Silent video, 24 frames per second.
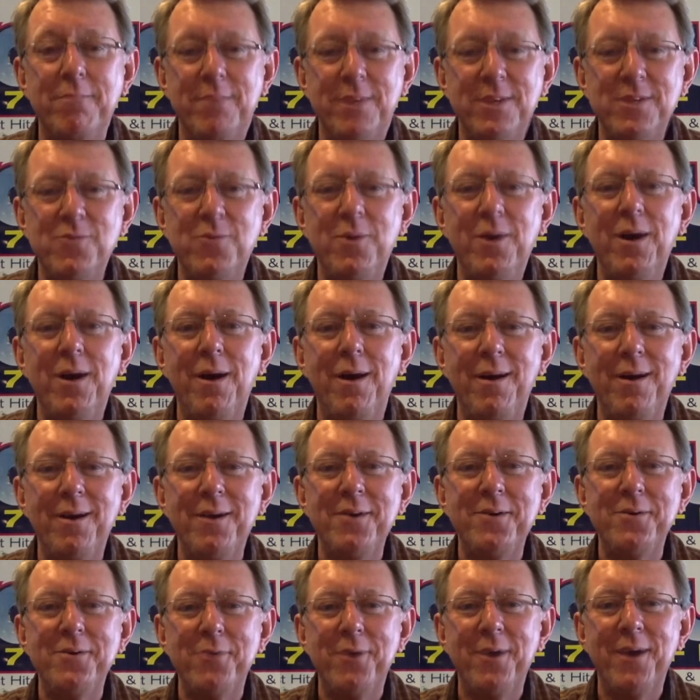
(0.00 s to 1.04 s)
because we are going
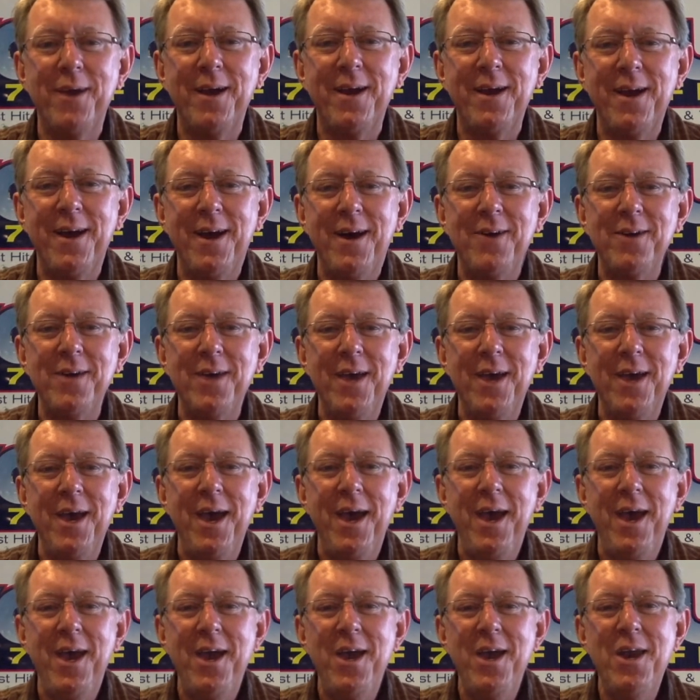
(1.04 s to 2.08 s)
to drag out
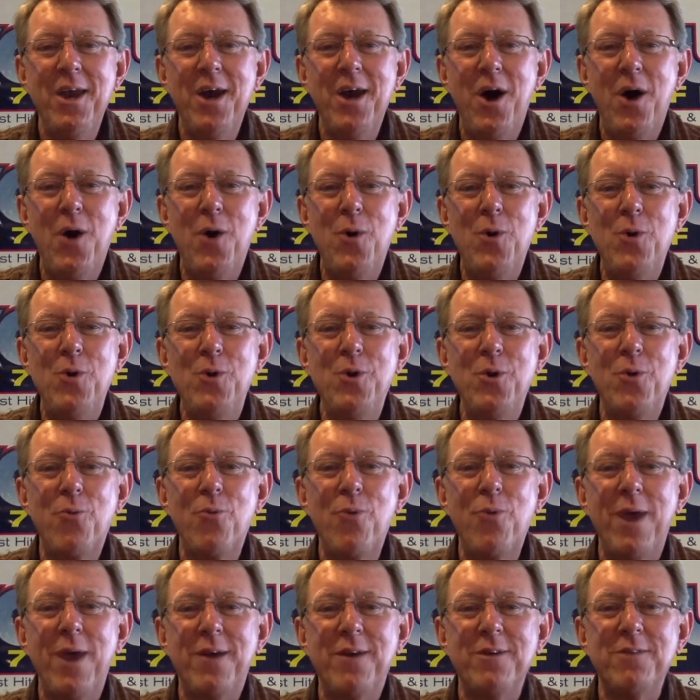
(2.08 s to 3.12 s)
an old
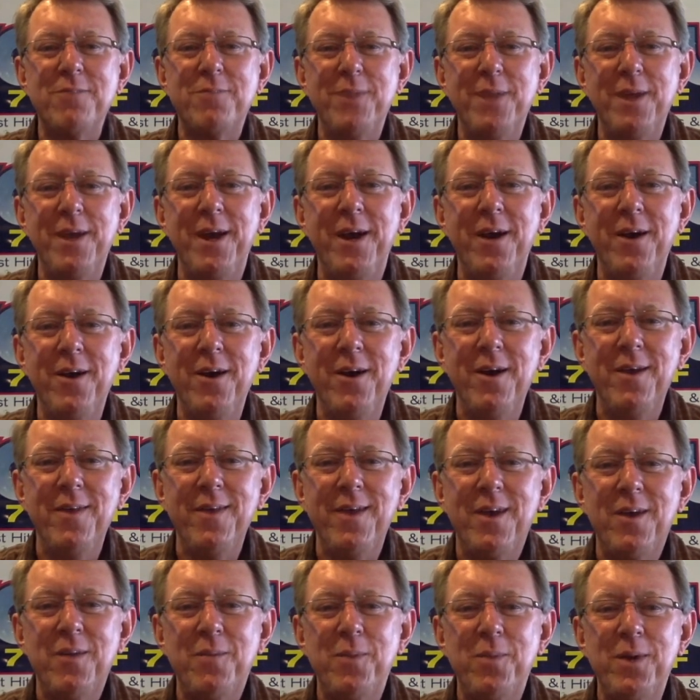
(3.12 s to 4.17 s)
record player
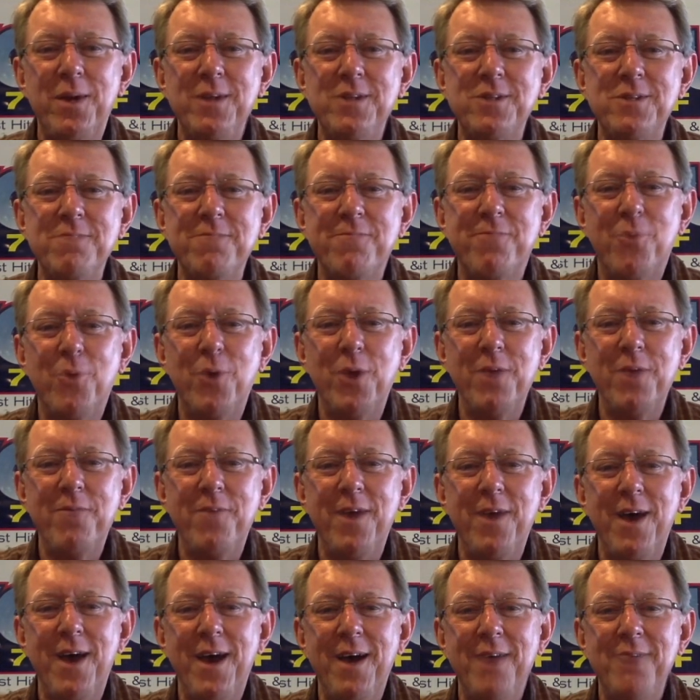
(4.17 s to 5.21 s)
that'll play some
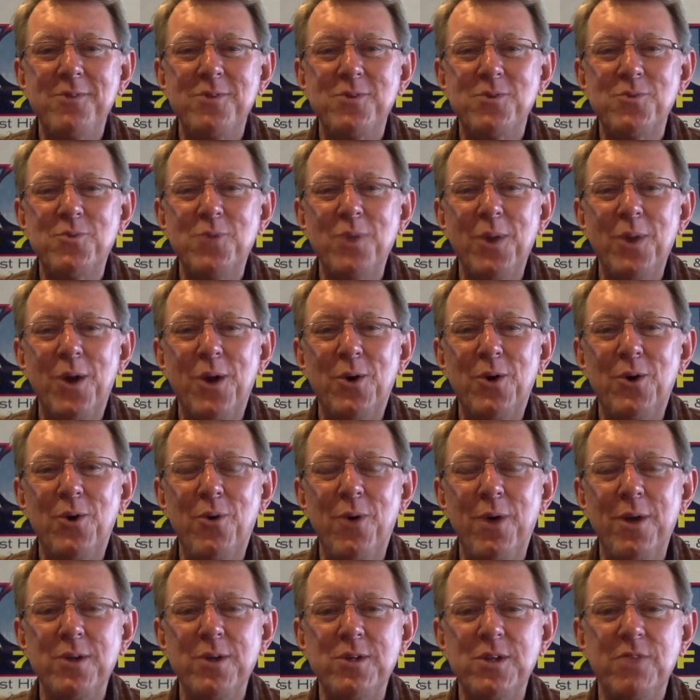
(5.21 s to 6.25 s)
45s with our
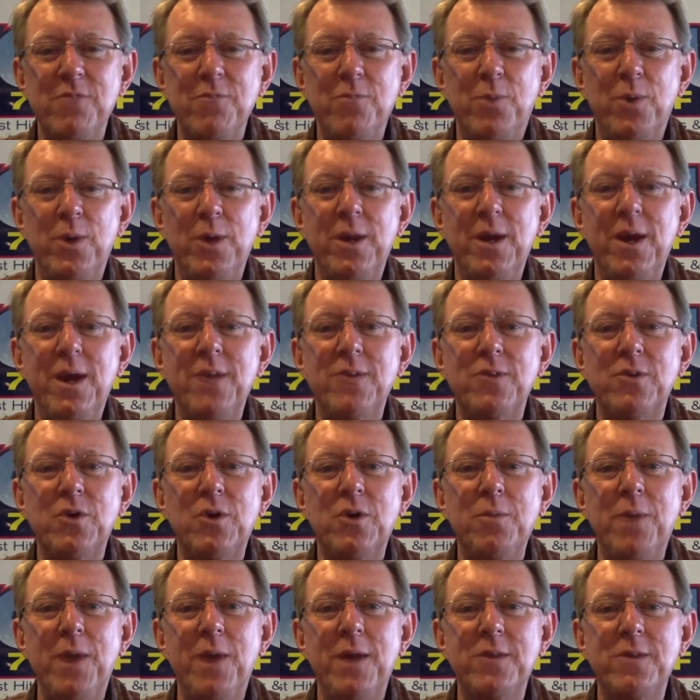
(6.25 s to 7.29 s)
Cool 107.9
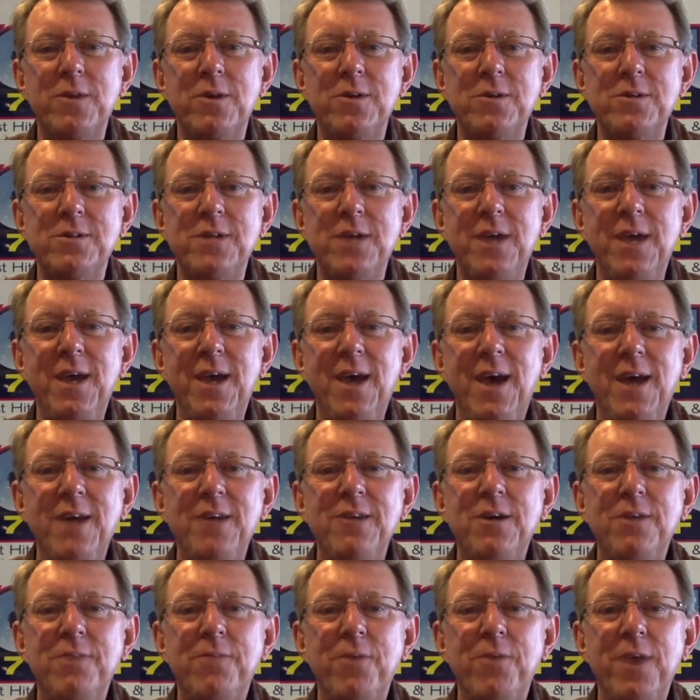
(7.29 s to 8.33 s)
Throwback Thursday.
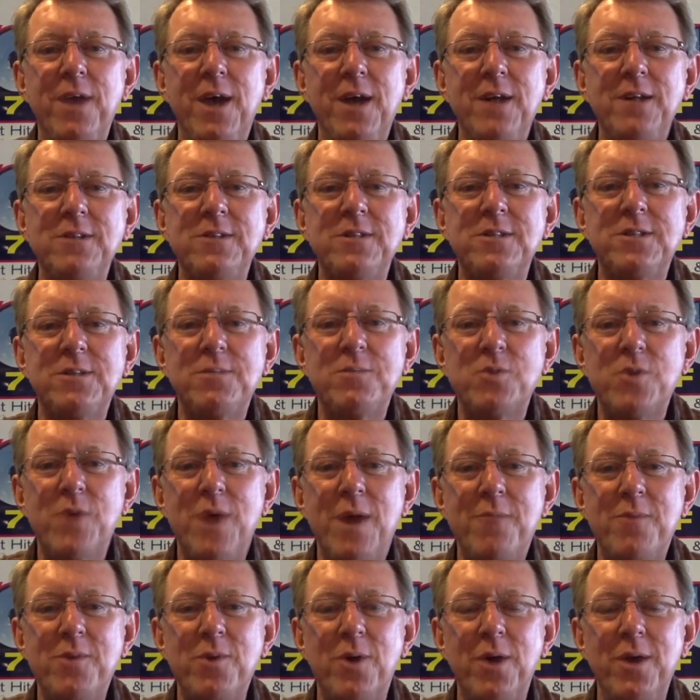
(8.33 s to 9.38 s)
Don't forget,
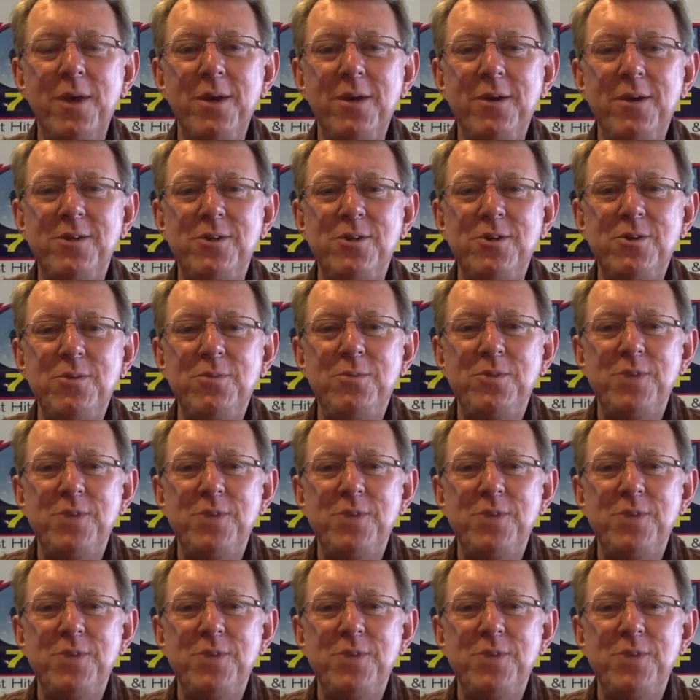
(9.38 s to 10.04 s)
subscribe to our YouTube